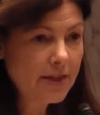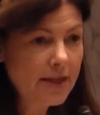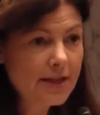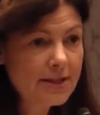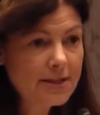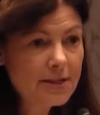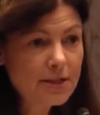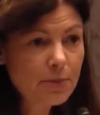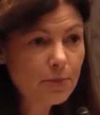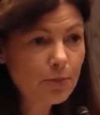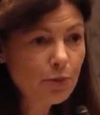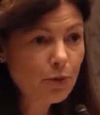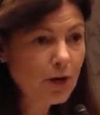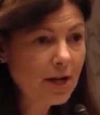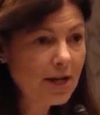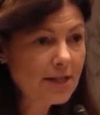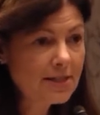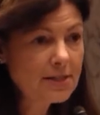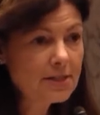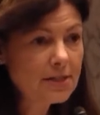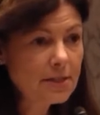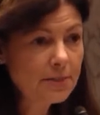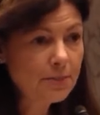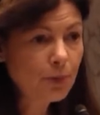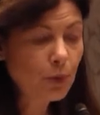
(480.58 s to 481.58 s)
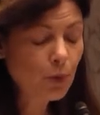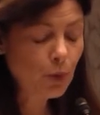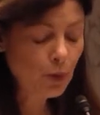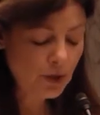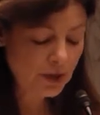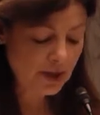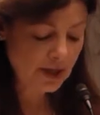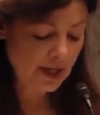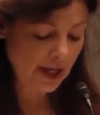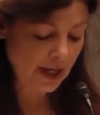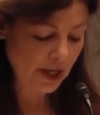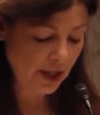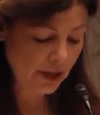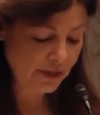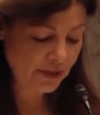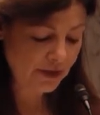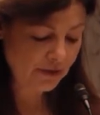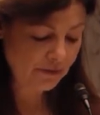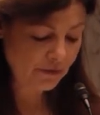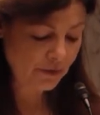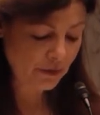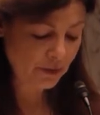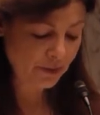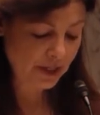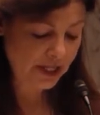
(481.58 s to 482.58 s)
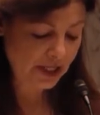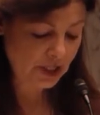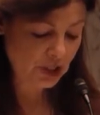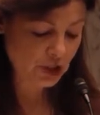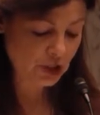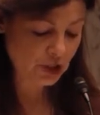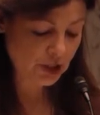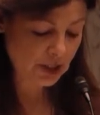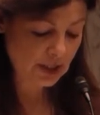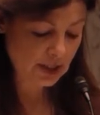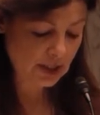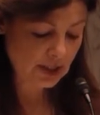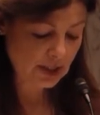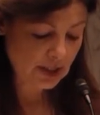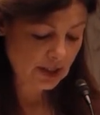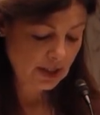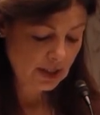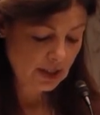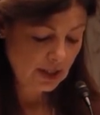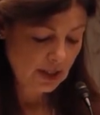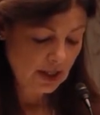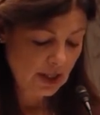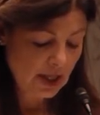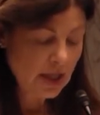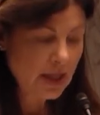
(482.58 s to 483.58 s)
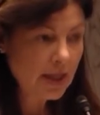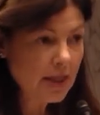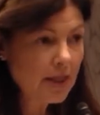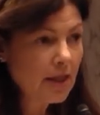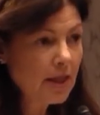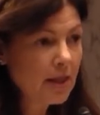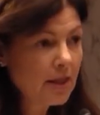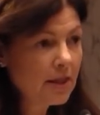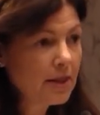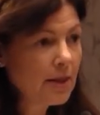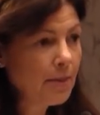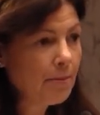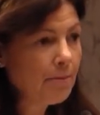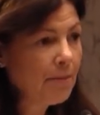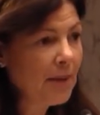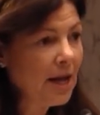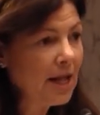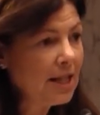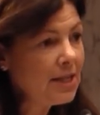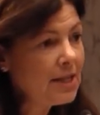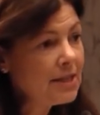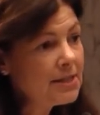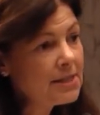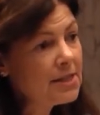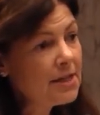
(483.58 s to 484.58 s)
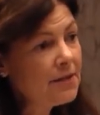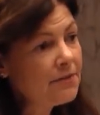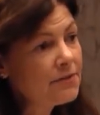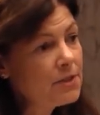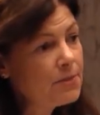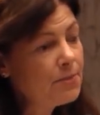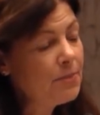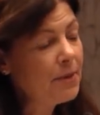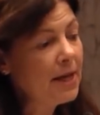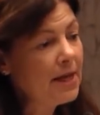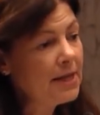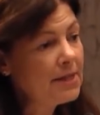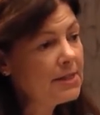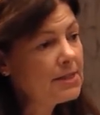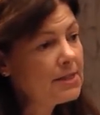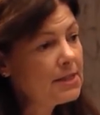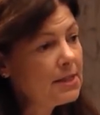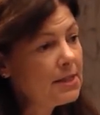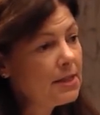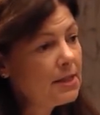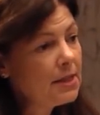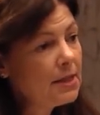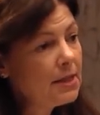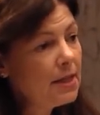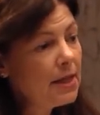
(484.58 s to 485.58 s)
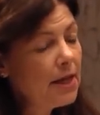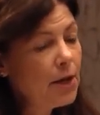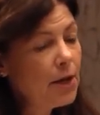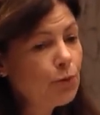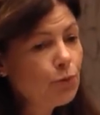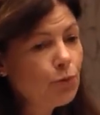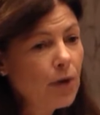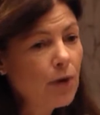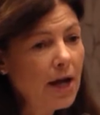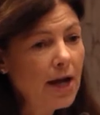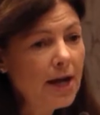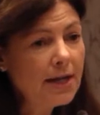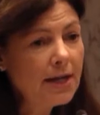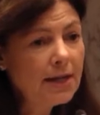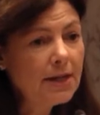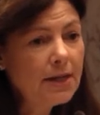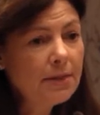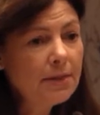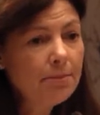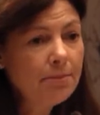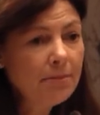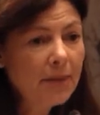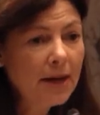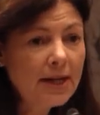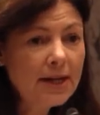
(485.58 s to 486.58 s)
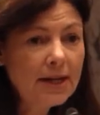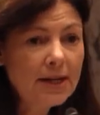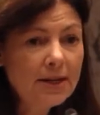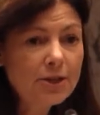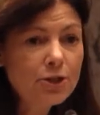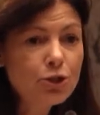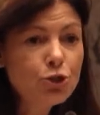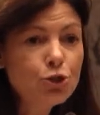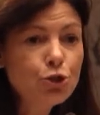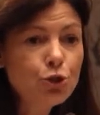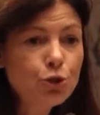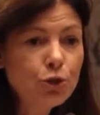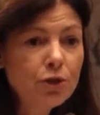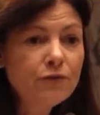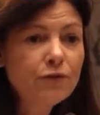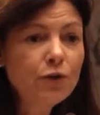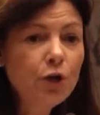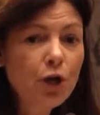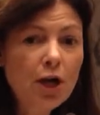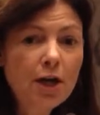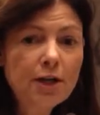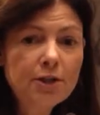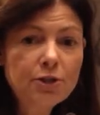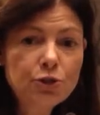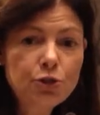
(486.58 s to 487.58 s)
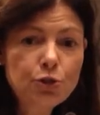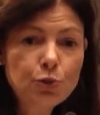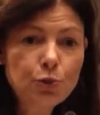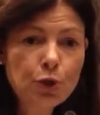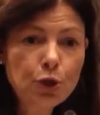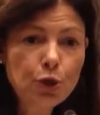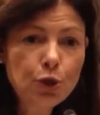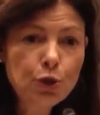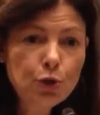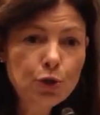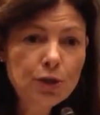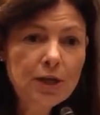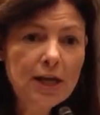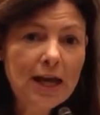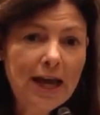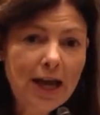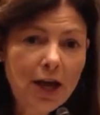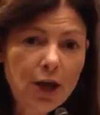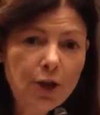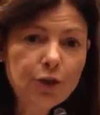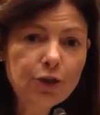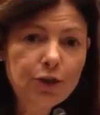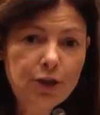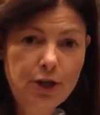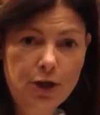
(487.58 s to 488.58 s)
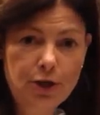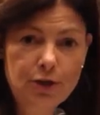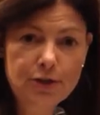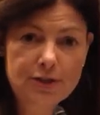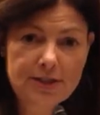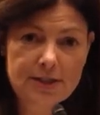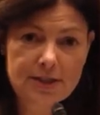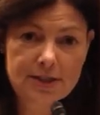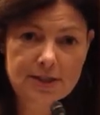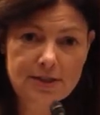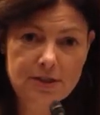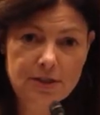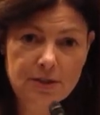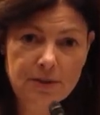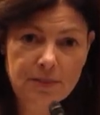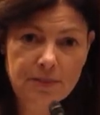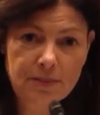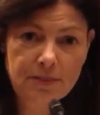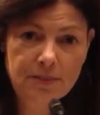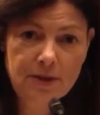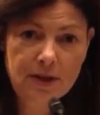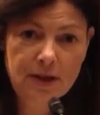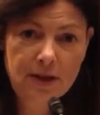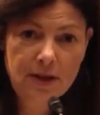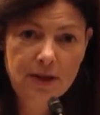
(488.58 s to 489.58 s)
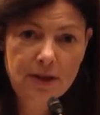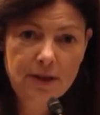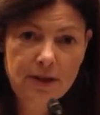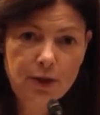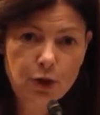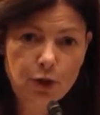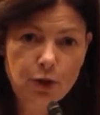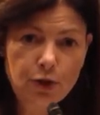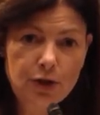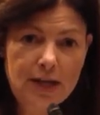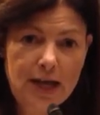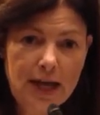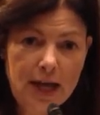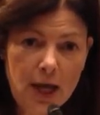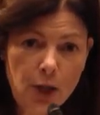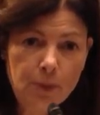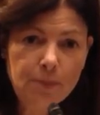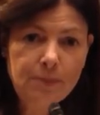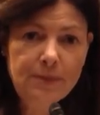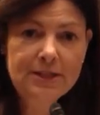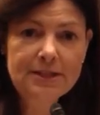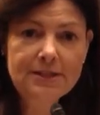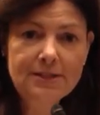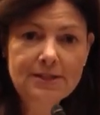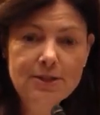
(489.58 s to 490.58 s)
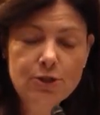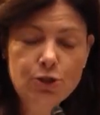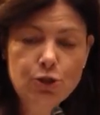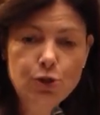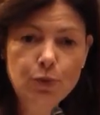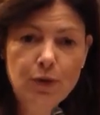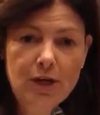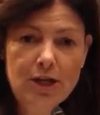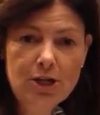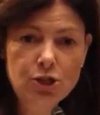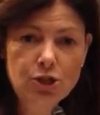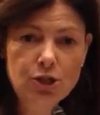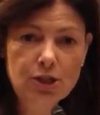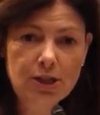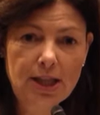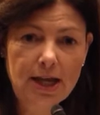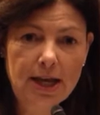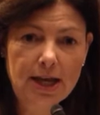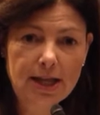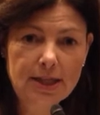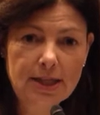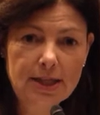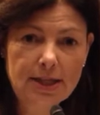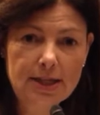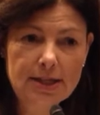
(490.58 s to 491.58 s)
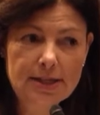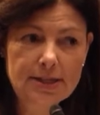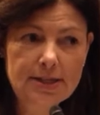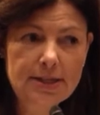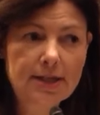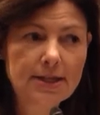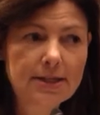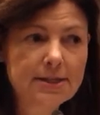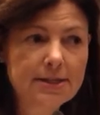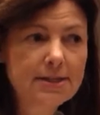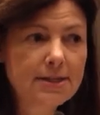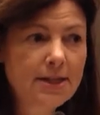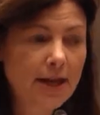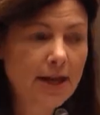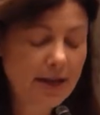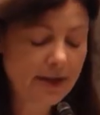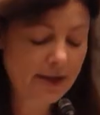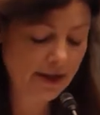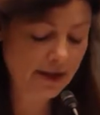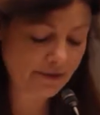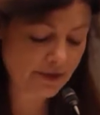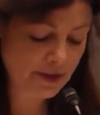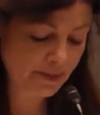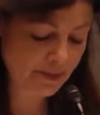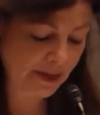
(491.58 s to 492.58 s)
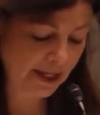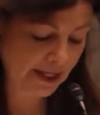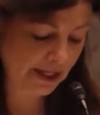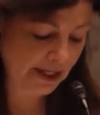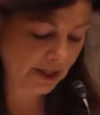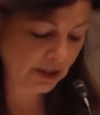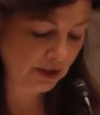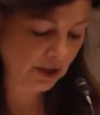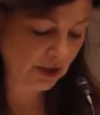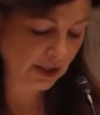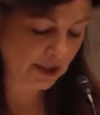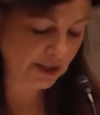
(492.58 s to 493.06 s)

They suppressed important health information. The mullahs have spent Iranian money that should have gone to a good healthcare system that could help in a situation like this, and instead have spent it